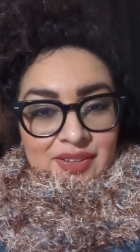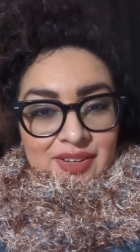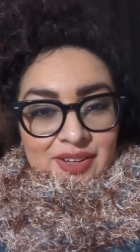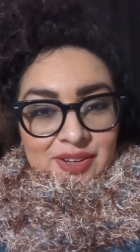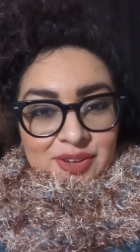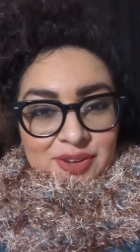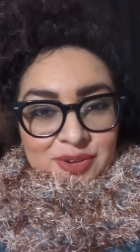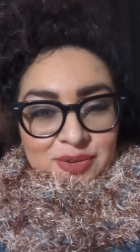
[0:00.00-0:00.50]

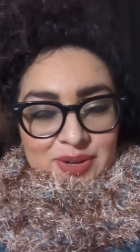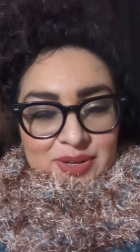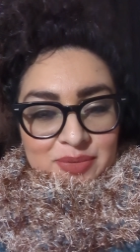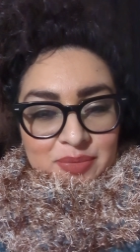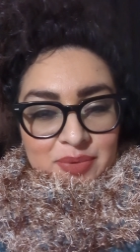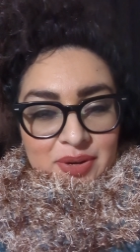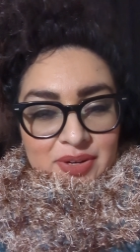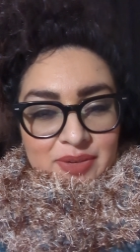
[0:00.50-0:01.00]
Hello
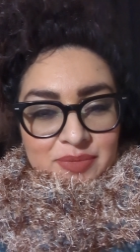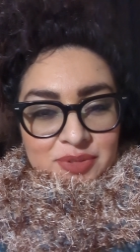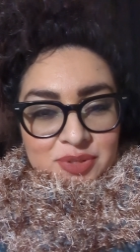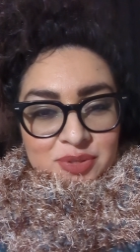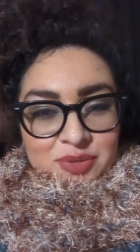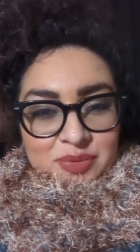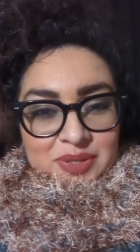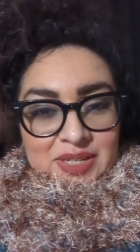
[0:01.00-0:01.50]
and welcome
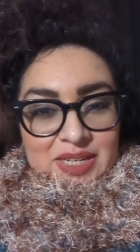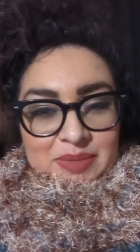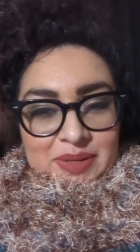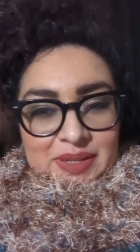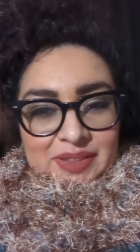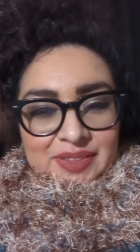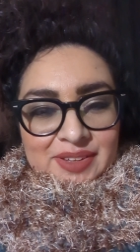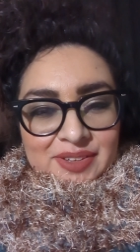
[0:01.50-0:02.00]
to
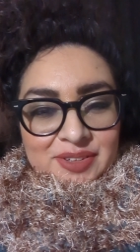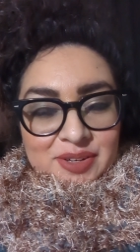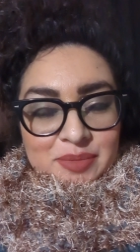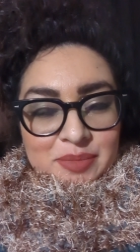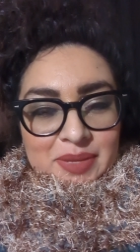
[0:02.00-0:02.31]
Redeeming Thunder.